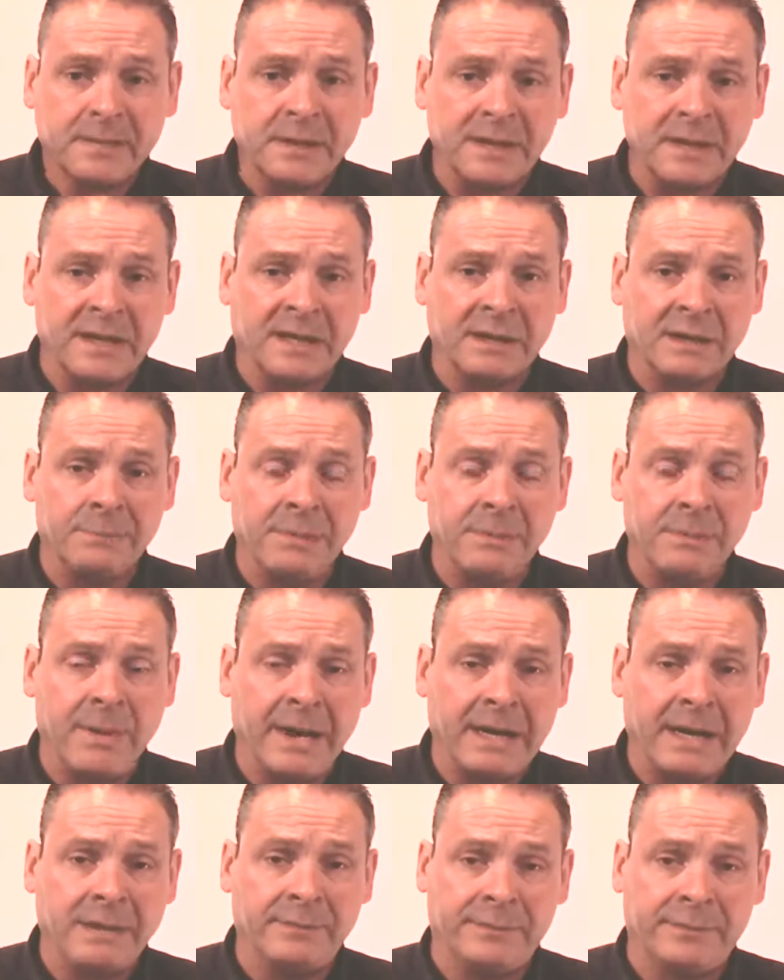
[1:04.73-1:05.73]
it can be
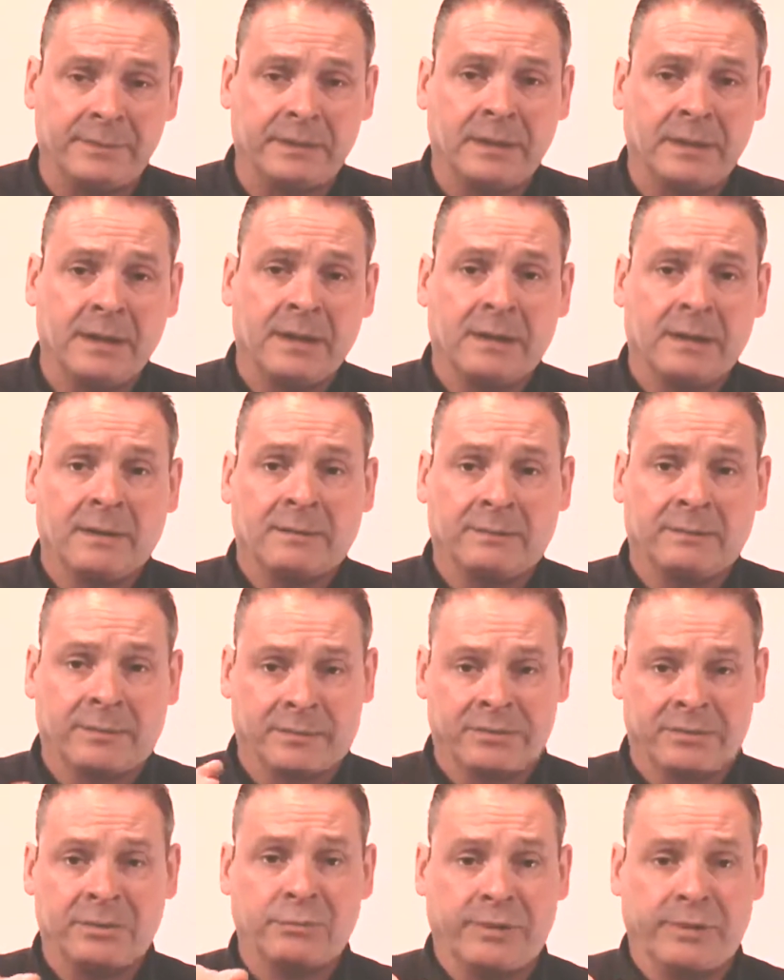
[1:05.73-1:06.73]
painful
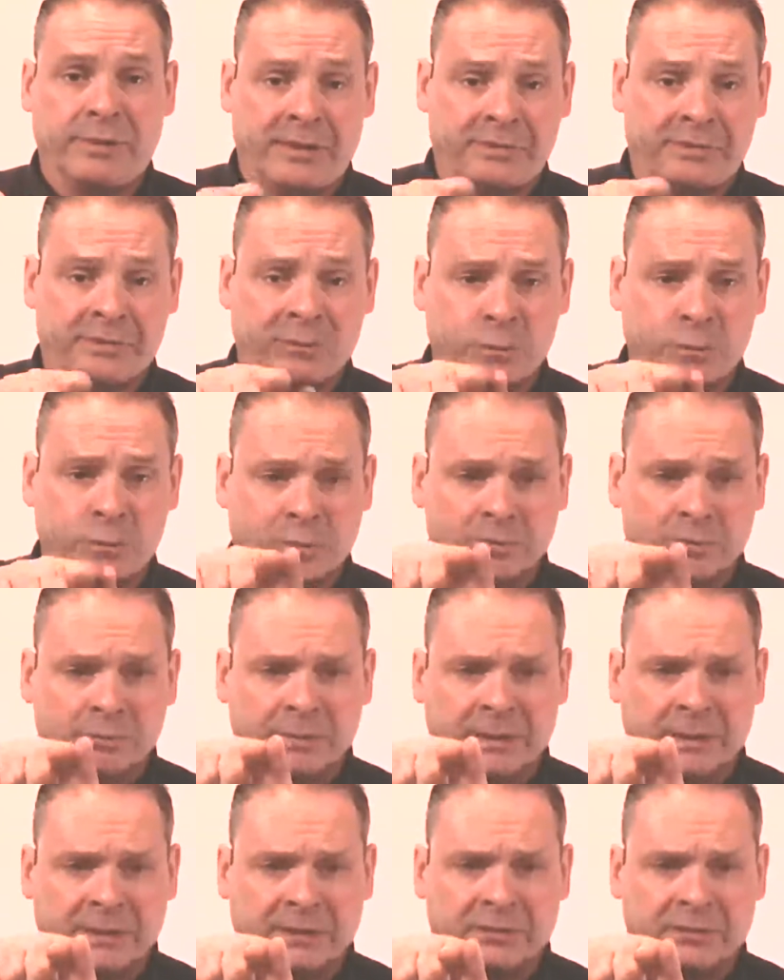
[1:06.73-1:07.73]
for two reasons. One,
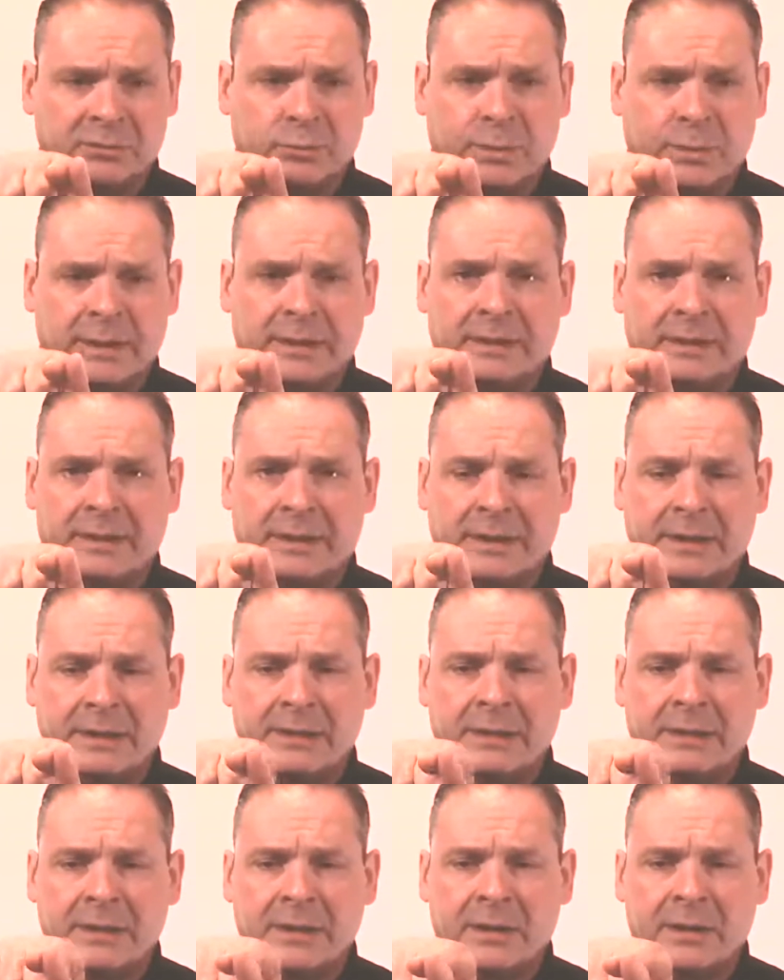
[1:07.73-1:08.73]
because when
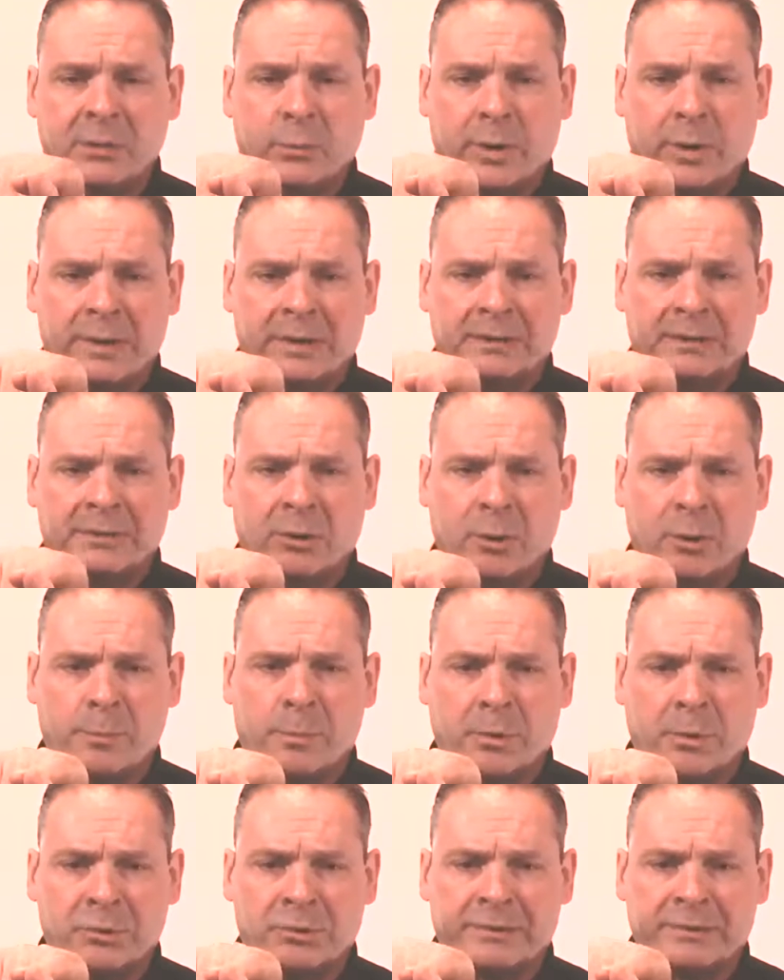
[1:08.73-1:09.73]
the toe
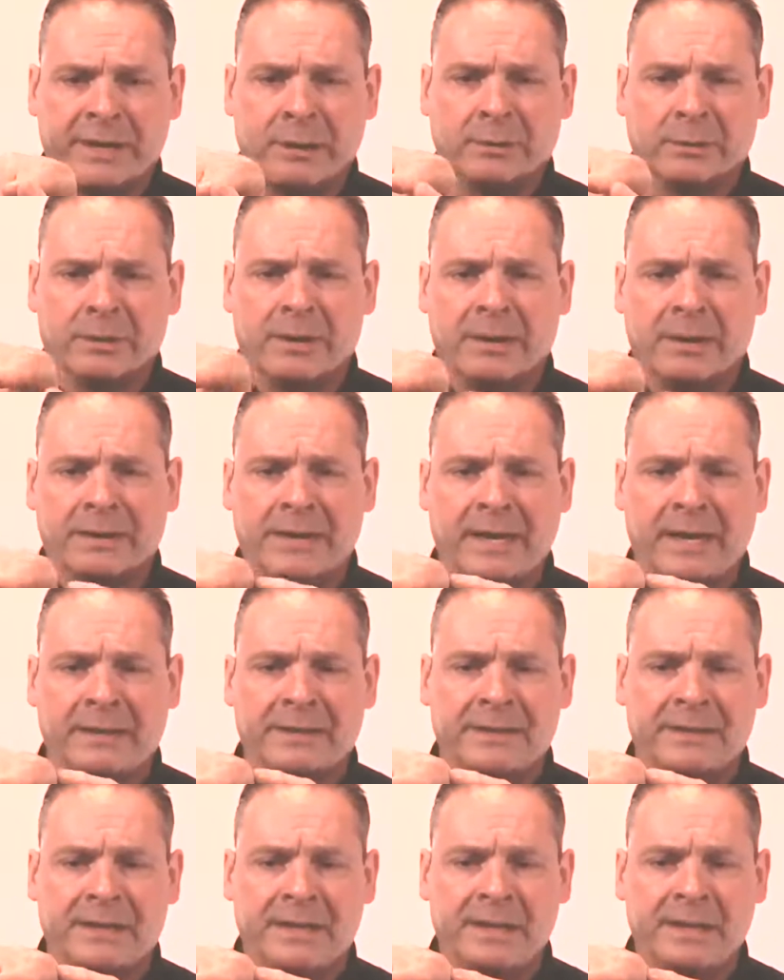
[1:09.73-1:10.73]
pushes out like that,
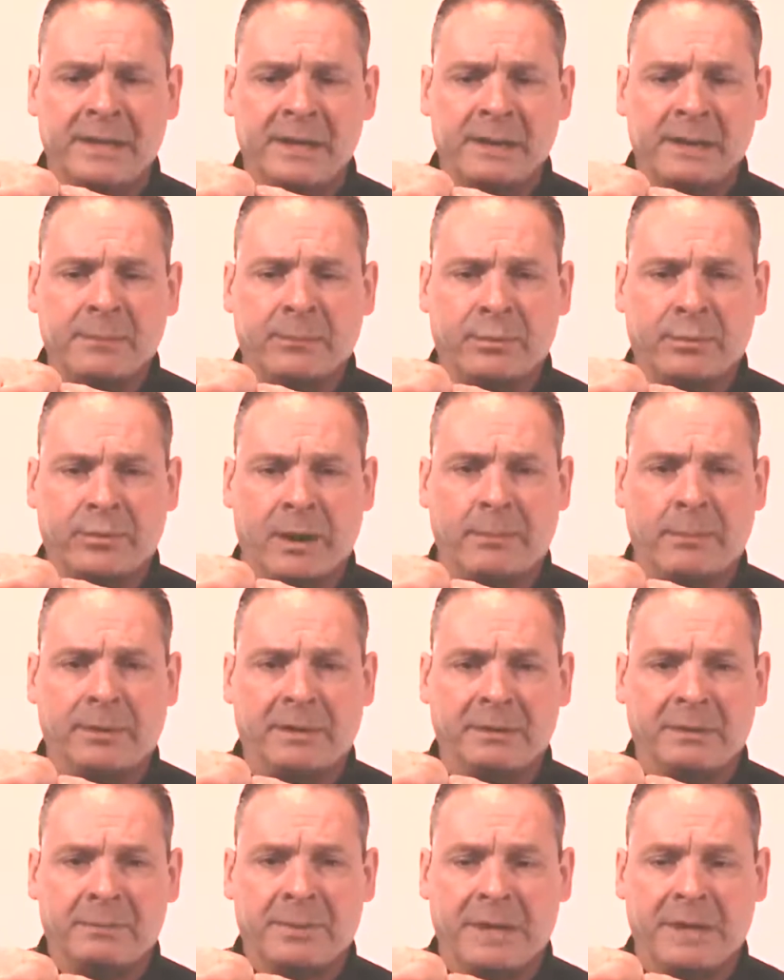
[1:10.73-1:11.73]
the
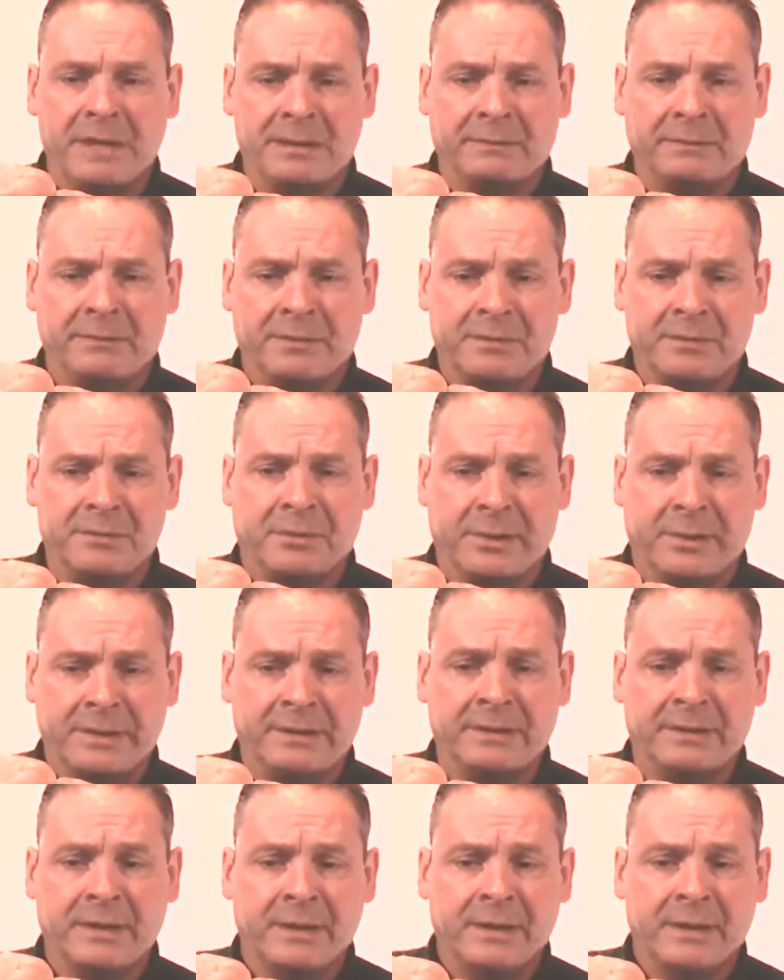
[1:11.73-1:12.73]
prominent piece of the
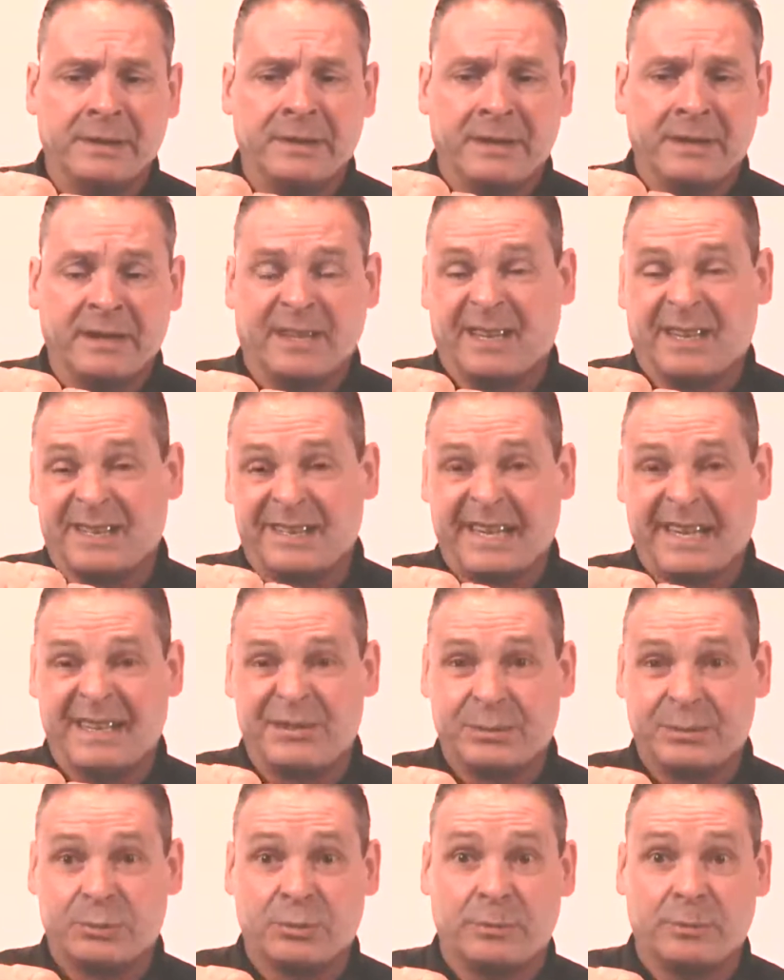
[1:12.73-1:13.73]
joint can tend
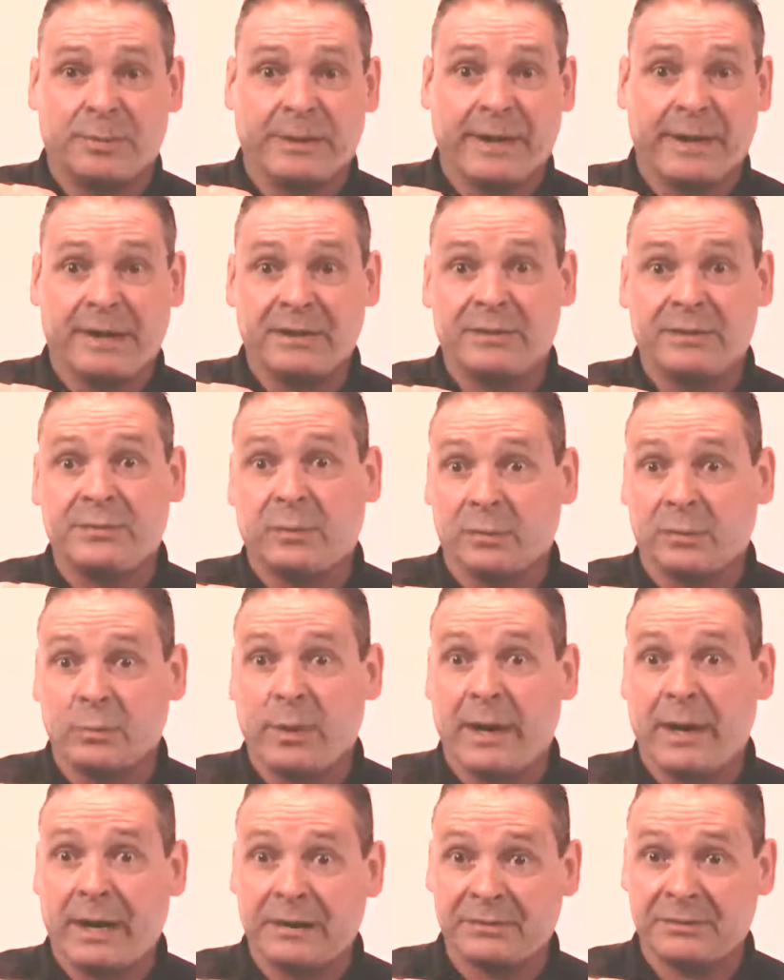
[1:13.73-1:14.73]
to rub against
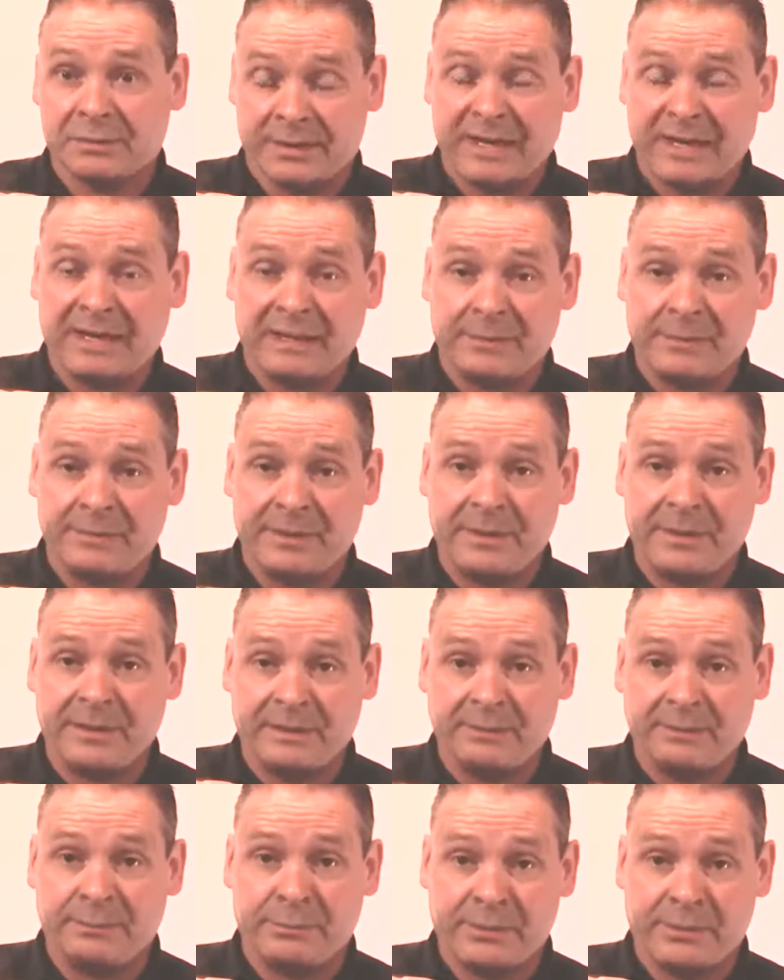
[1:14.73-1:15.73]
footwear, so that can
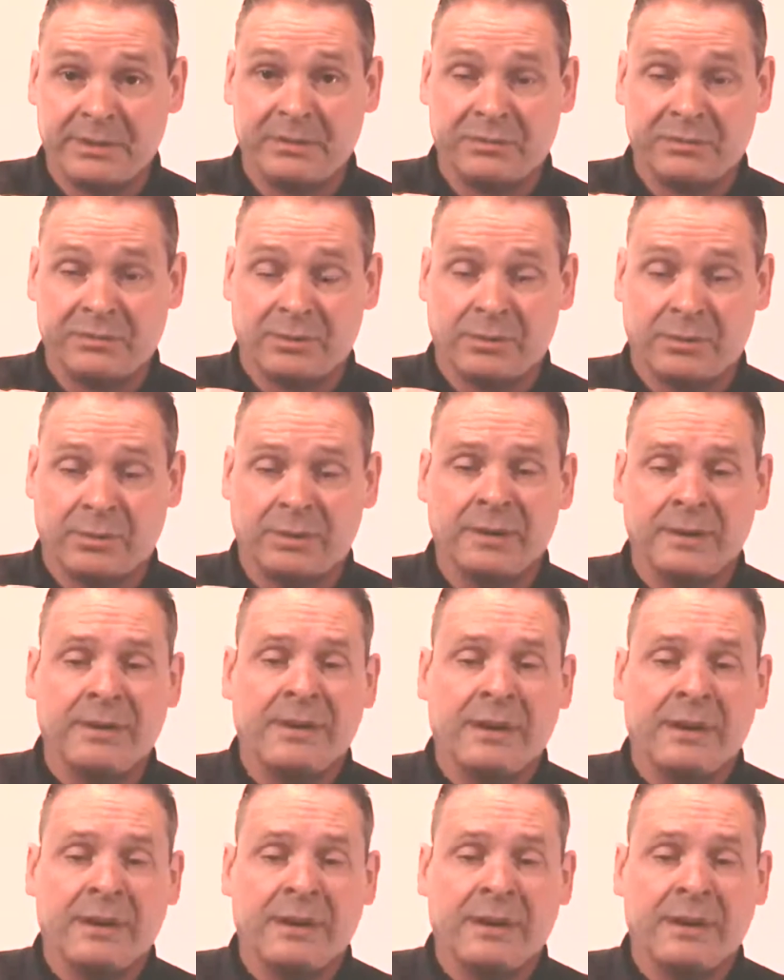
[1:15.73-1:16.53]
be pretty sore.